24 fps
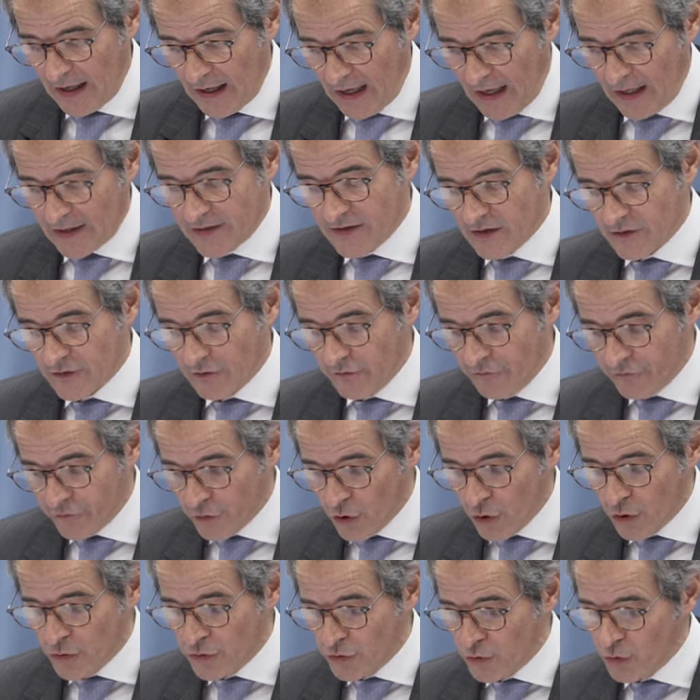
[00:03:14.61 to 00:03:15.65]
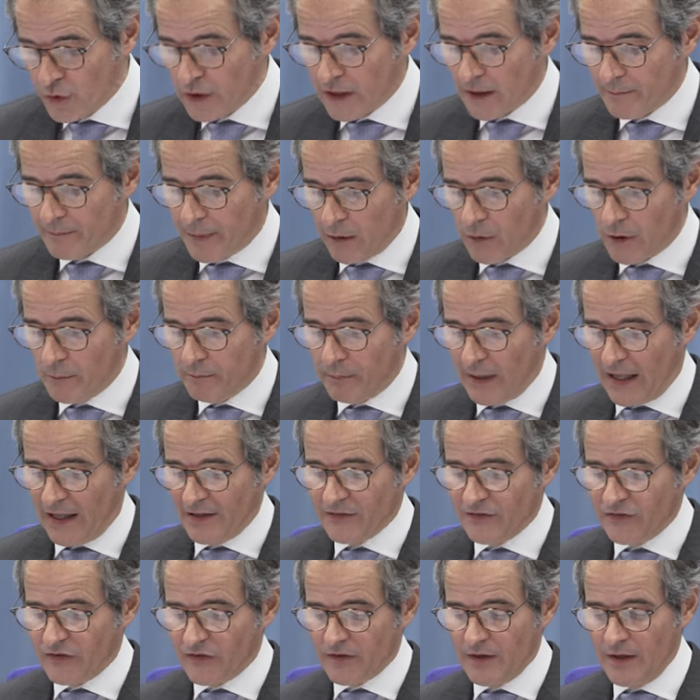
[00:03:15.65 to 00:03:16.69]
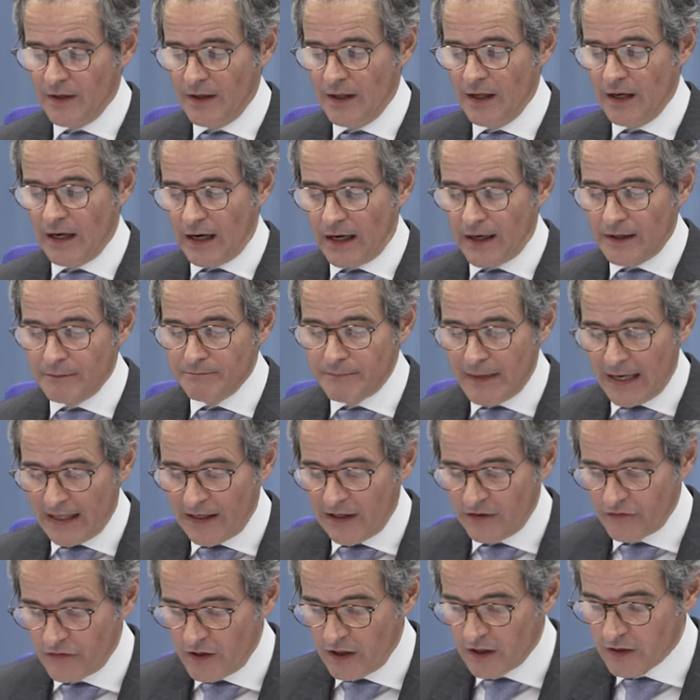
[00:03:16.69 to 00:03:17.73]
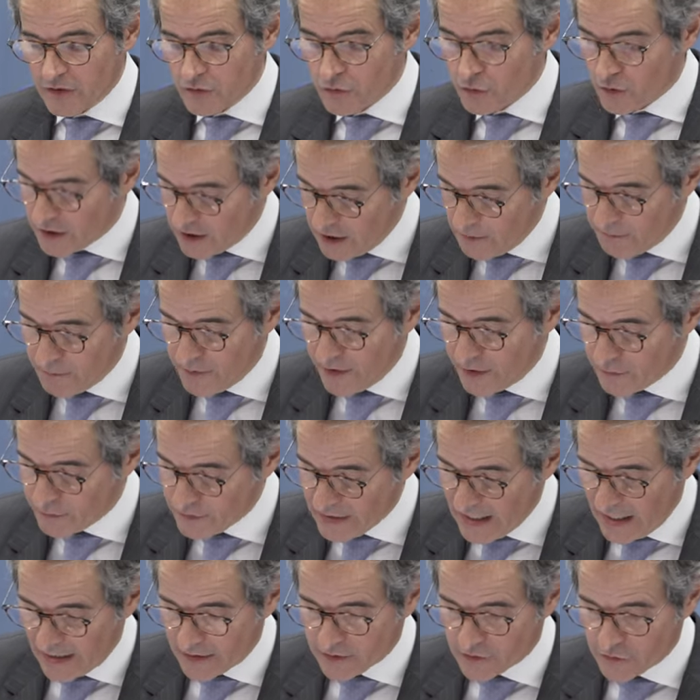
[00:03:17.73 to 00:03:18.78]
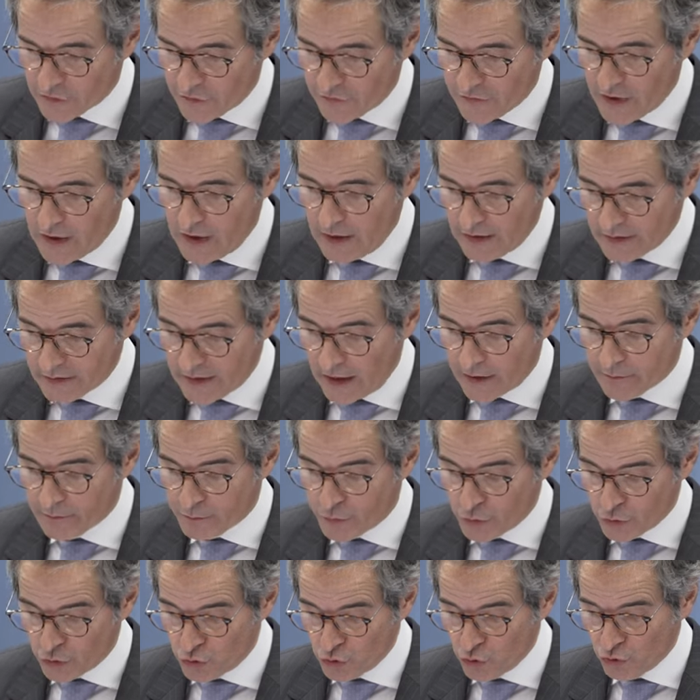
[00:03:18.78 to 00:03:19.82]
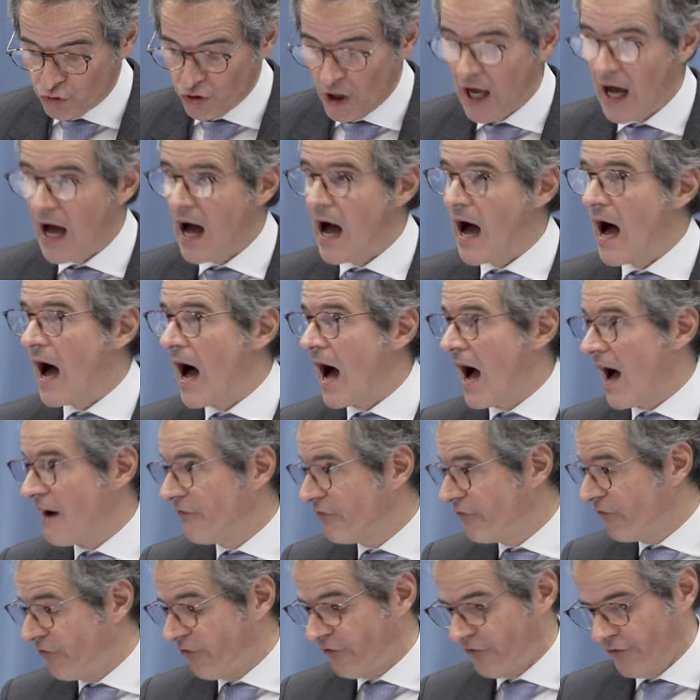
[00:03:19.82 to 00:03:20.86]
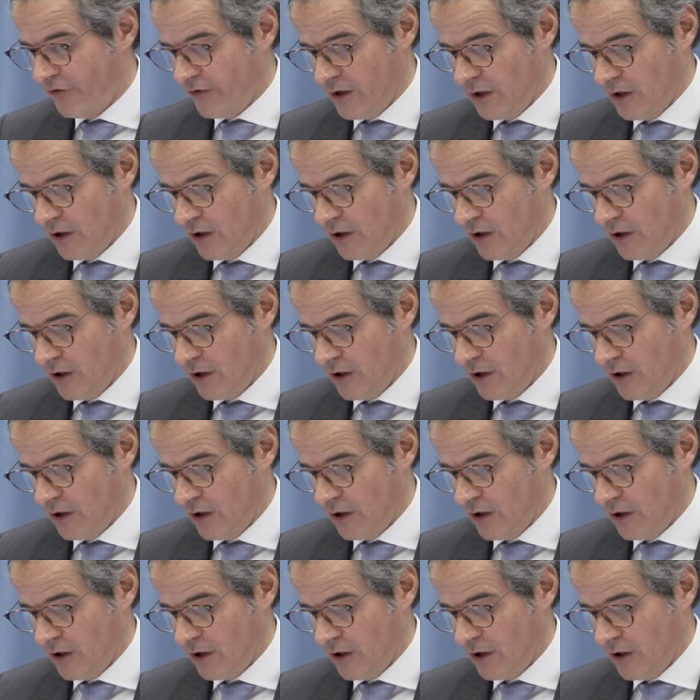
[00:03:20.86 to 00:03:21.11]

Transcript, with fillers: at the four nuclear power plants are managing to keep the reactors that produce half